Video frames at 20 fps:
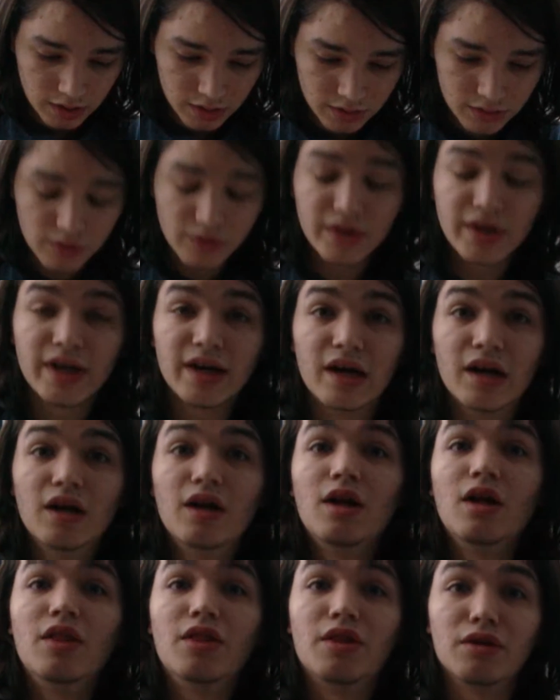So yeah,
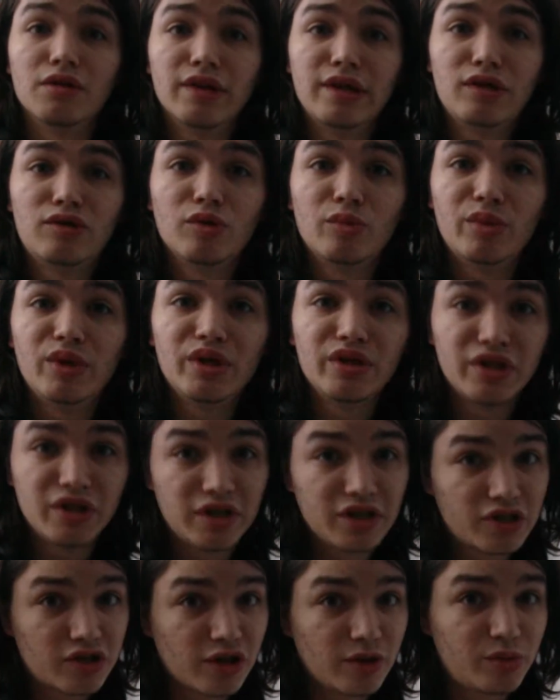that link will be in the
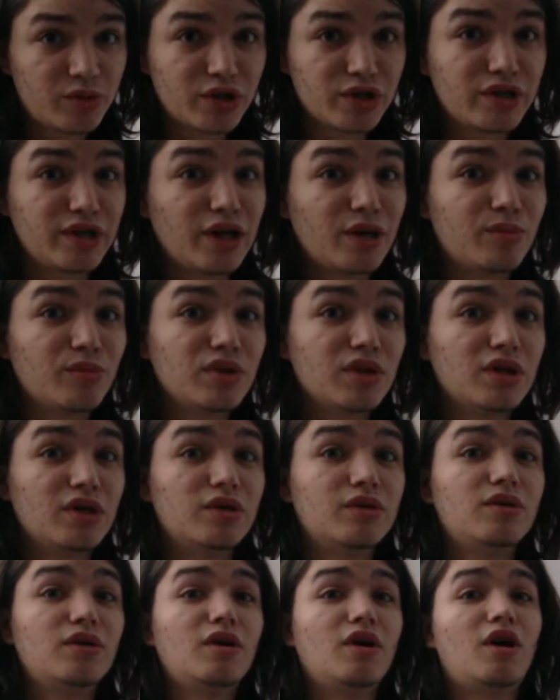description down
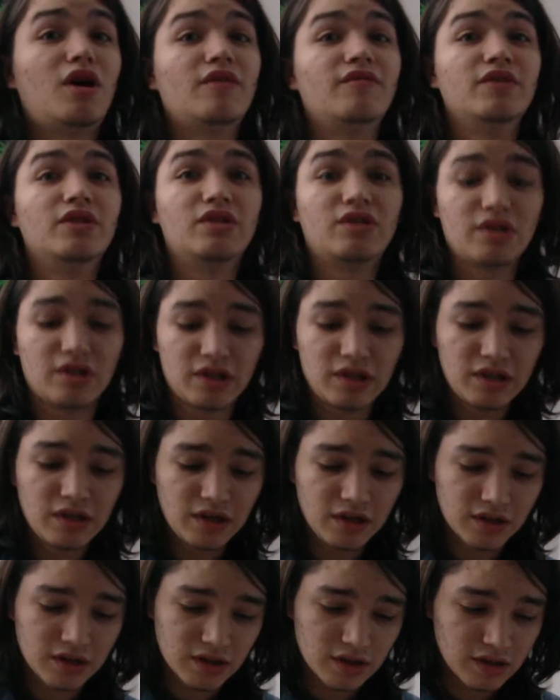below, obviously,
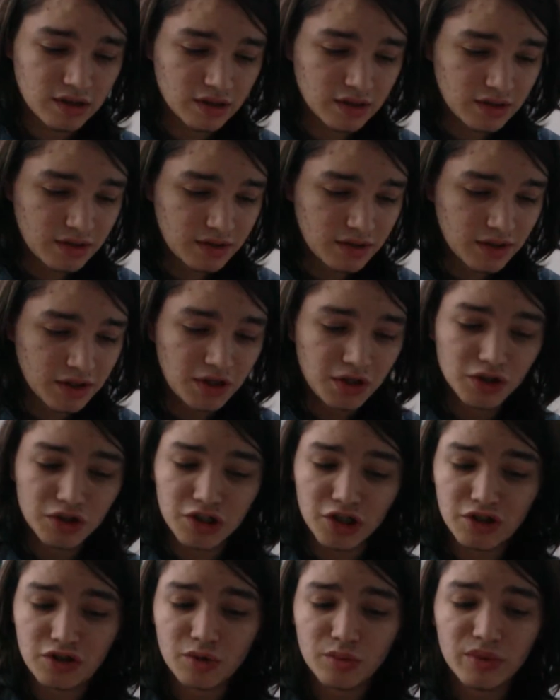
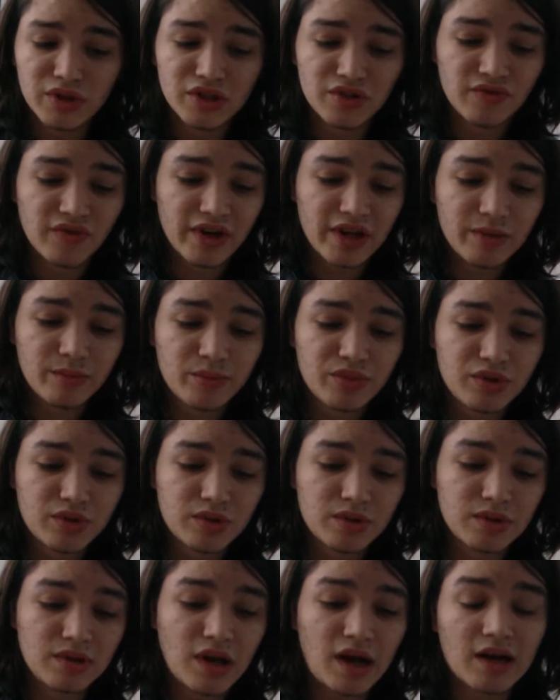
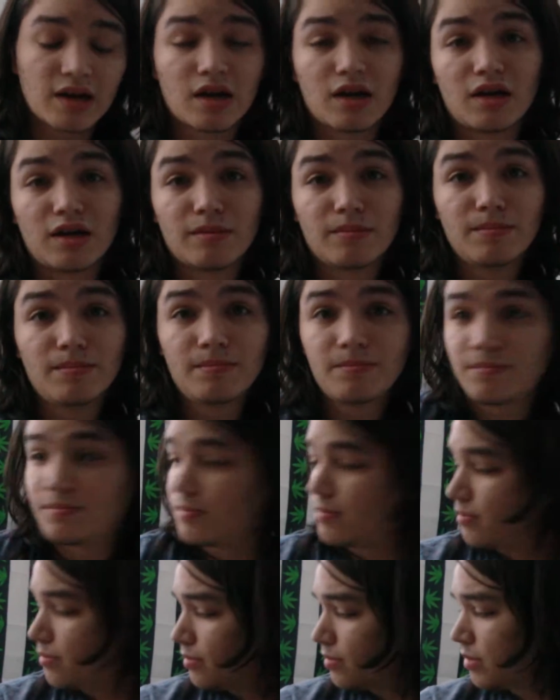gentlemansvapes.com.
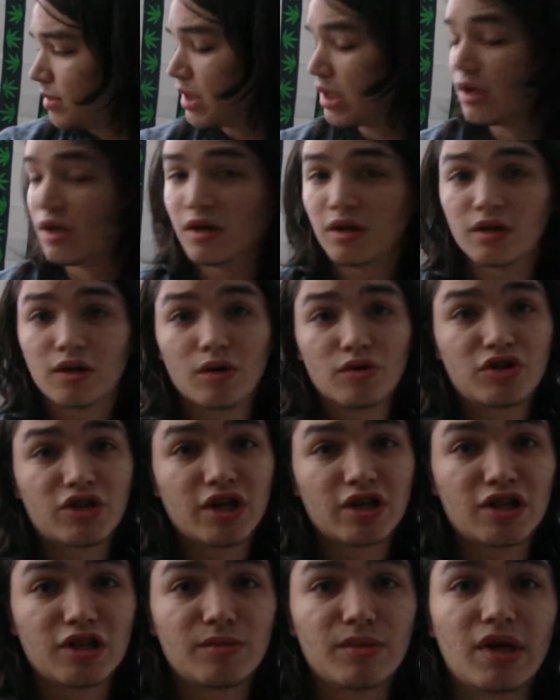Go
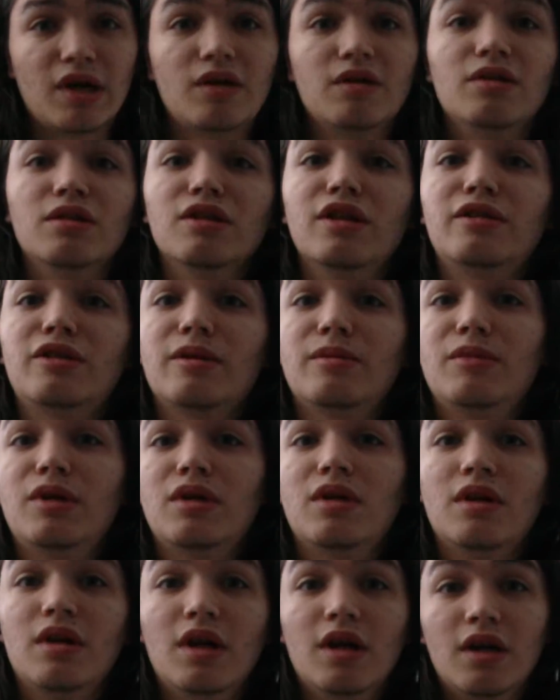check them out.
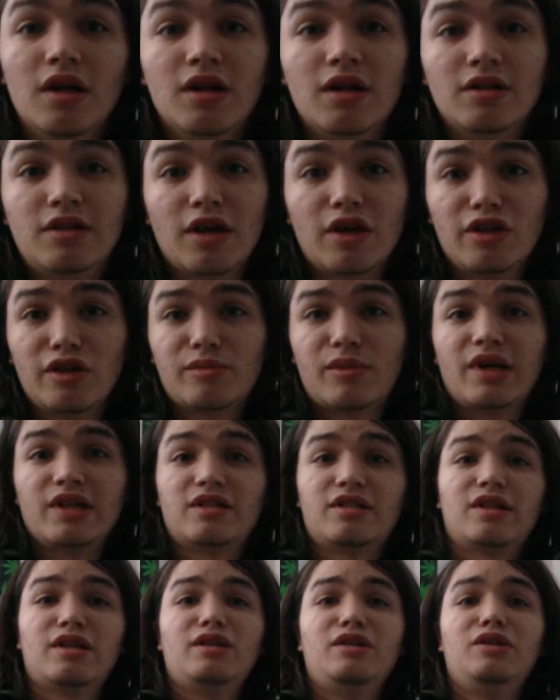Tell them I
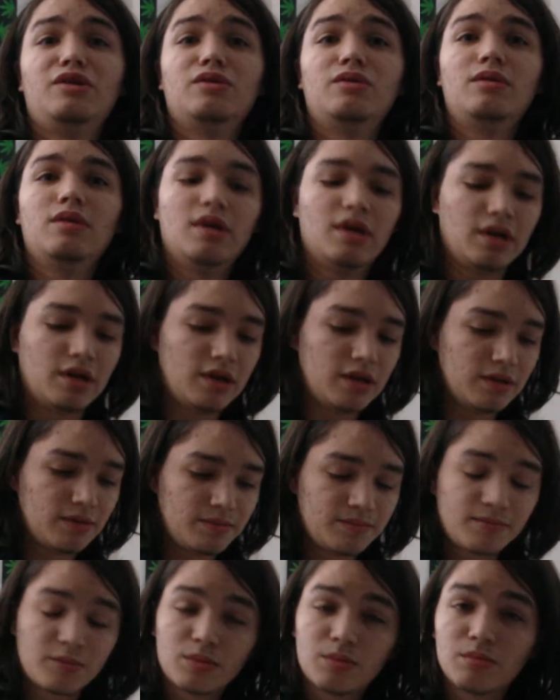sent you.
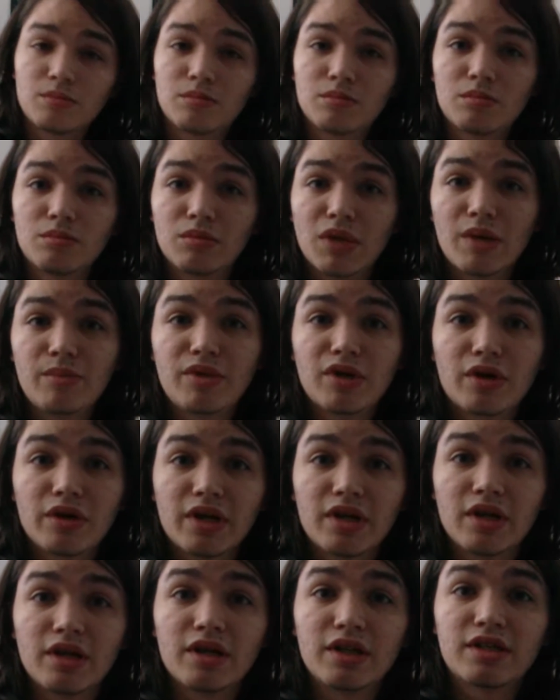Maybe I'll
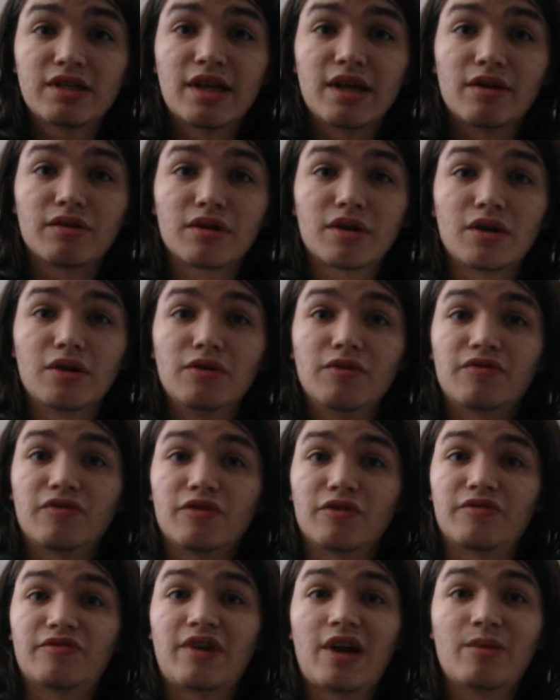get a discount code
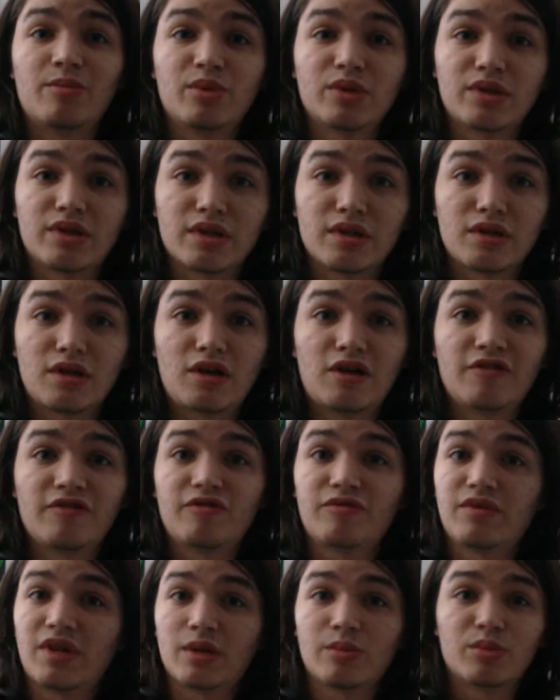for 5% off,
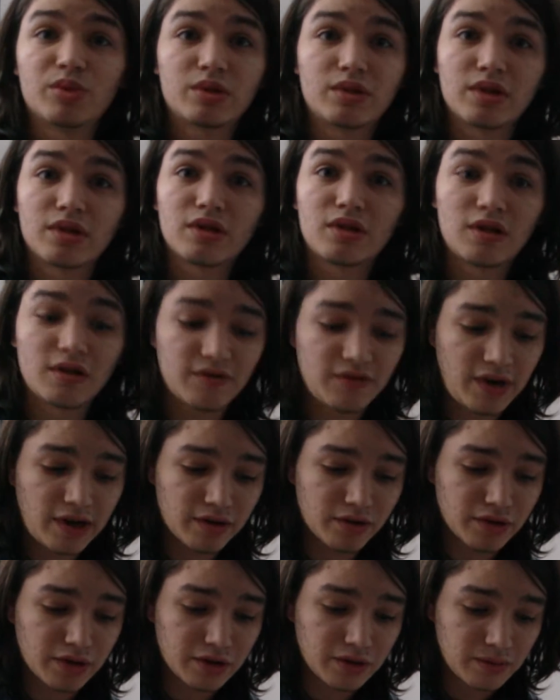10% off, I
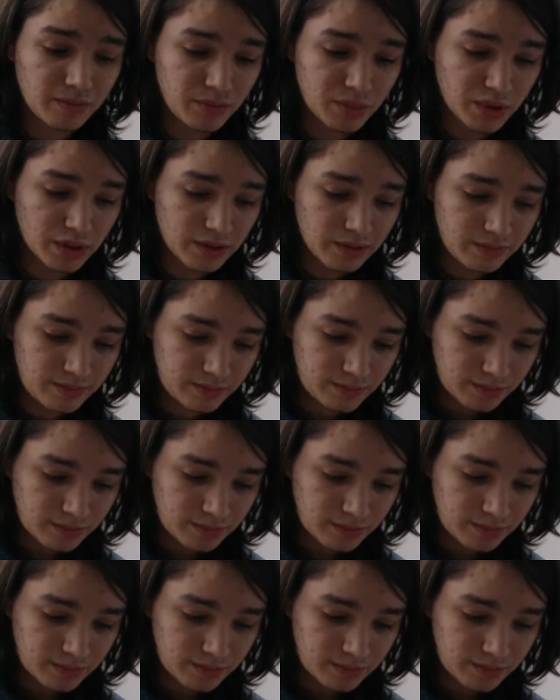don't know, but